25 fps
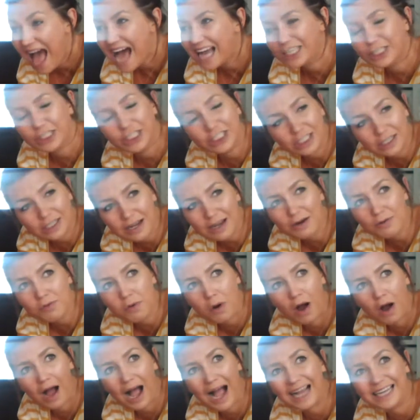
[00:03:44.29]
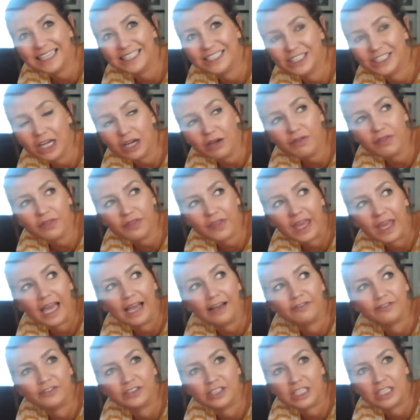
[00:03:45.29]
And do you know what? I don't think
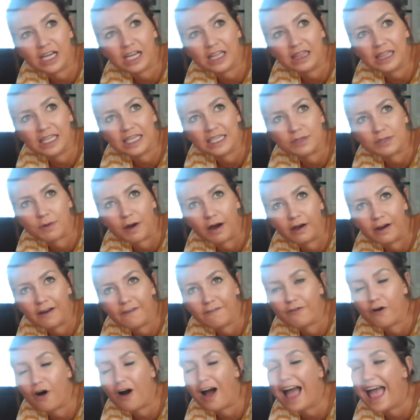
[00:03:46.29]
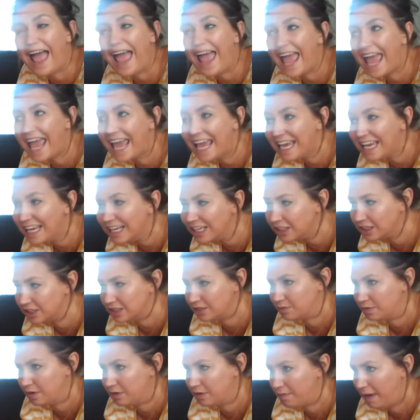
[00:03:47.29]
I've done this one for
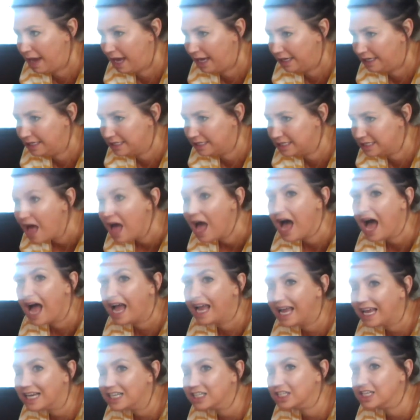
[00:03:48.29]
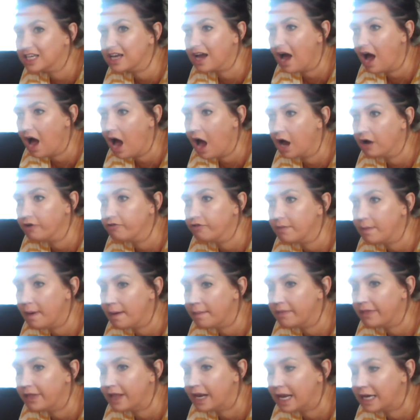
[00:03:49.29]
ages with Mace. I actually can't
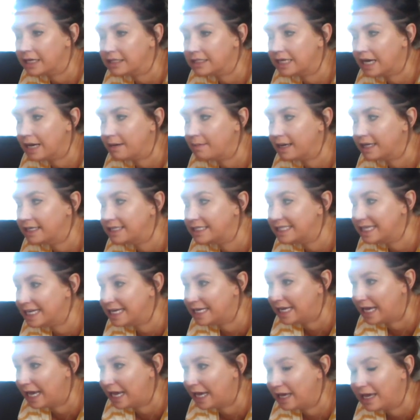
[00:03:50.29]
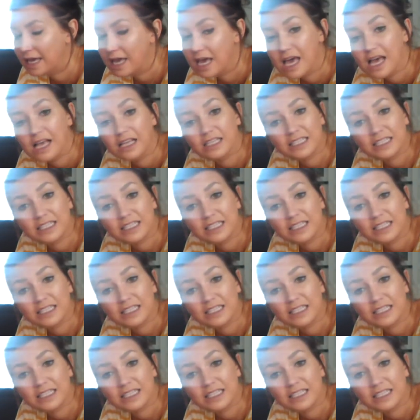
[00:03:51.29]
remember the last time I did it.